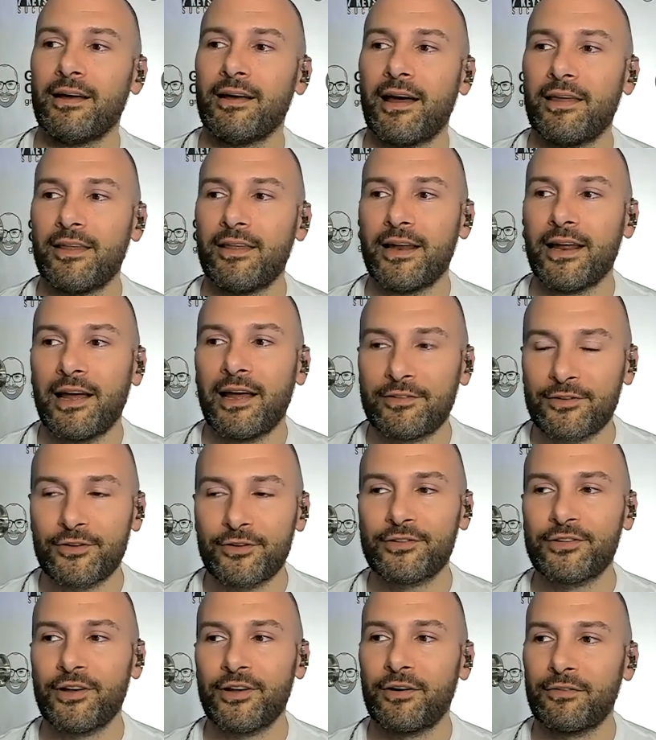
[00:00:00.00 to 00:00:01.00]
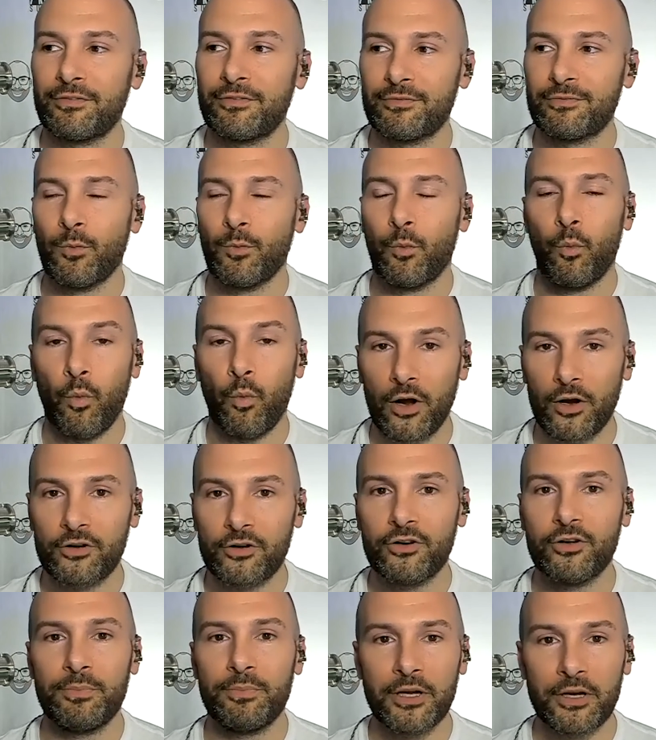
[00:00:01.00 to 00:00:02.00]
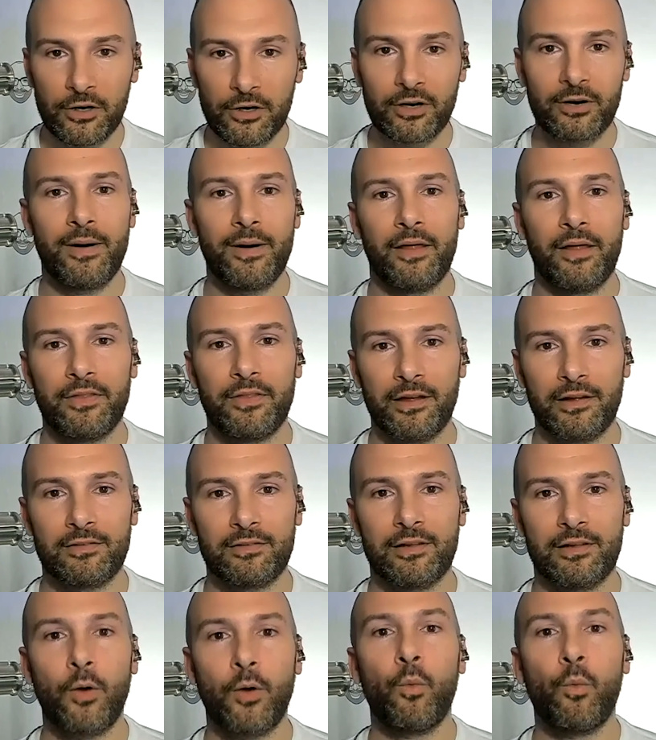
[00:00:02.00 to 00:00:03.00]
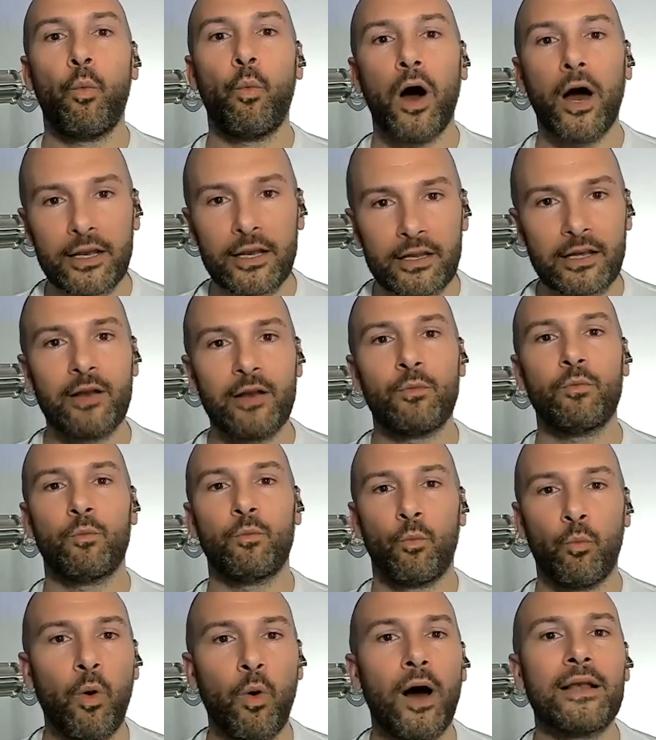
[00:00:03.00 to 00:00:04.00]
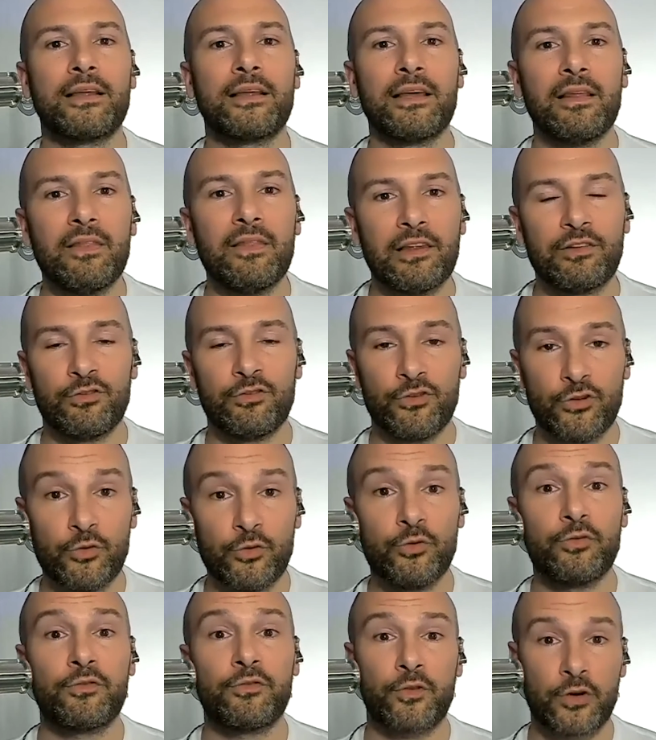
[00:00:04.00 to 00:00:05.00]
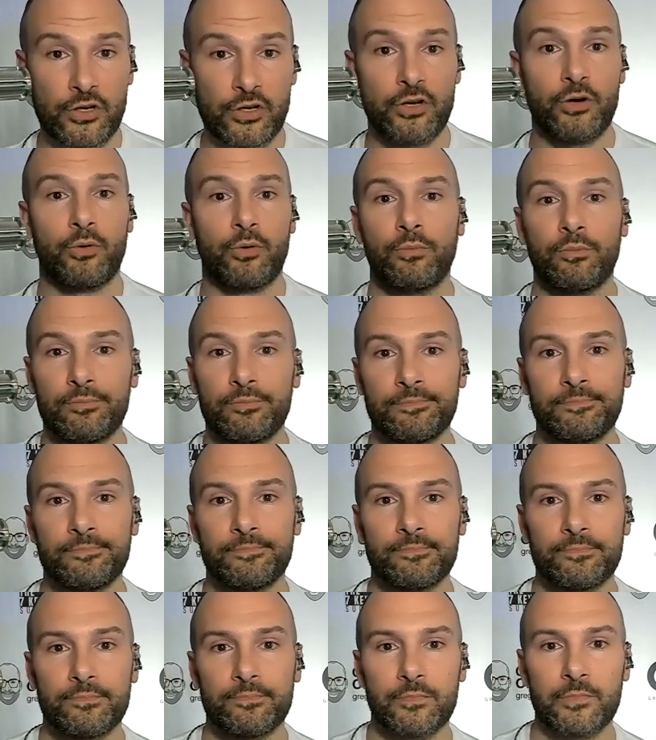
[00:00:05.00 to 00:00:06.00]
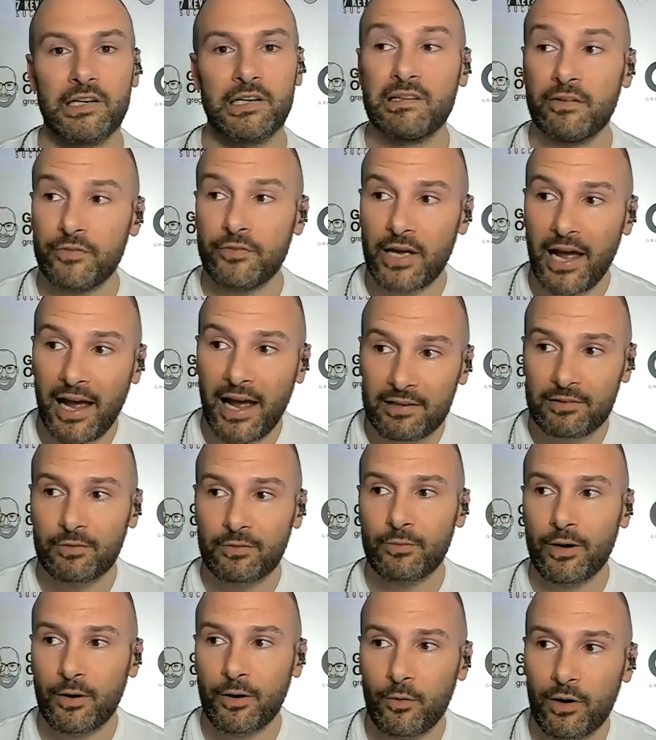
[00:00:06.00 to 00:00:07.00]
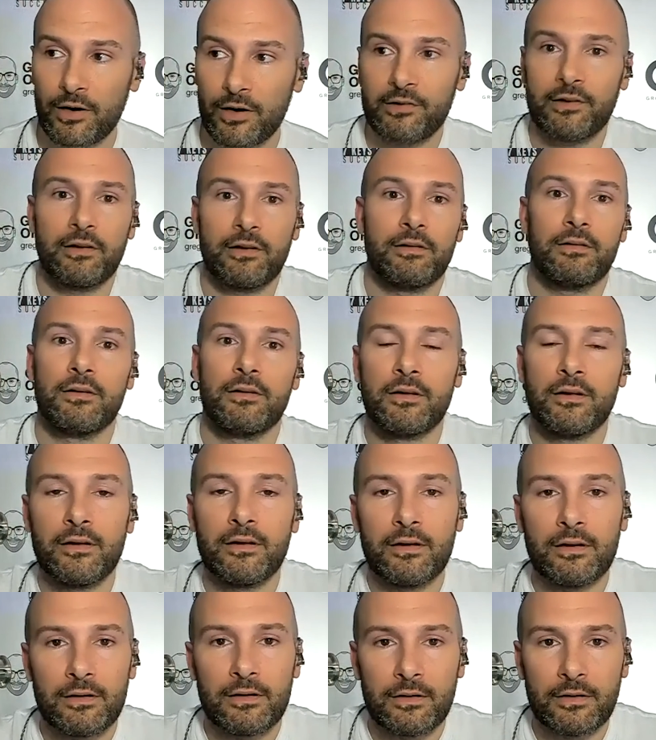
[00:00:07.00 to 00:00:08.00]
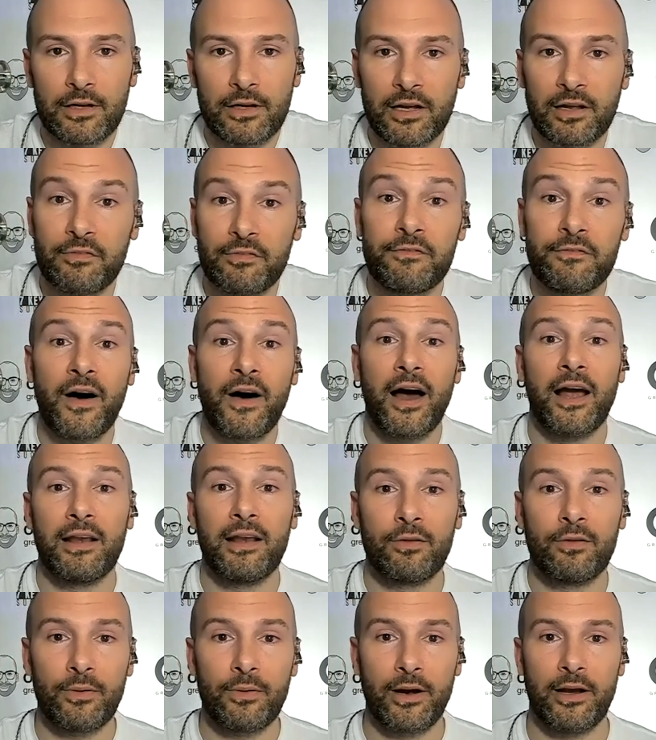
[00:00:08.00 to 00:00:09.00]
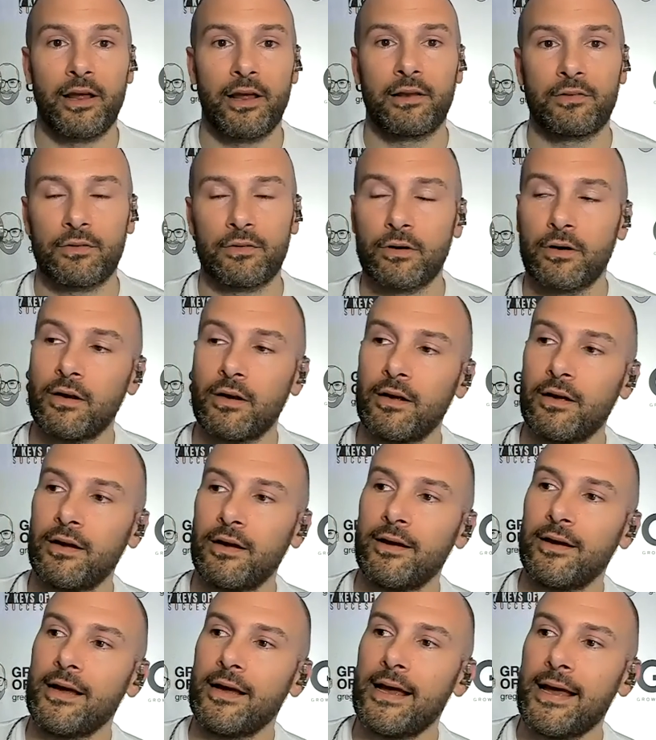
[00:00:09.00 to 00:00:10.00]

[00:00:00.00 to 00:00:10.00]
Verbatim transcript: And then ask yourself, what could be good about this? Like, what can, what can this do for you? Because if you ask the right question, you can find the right answer. Mm-hmm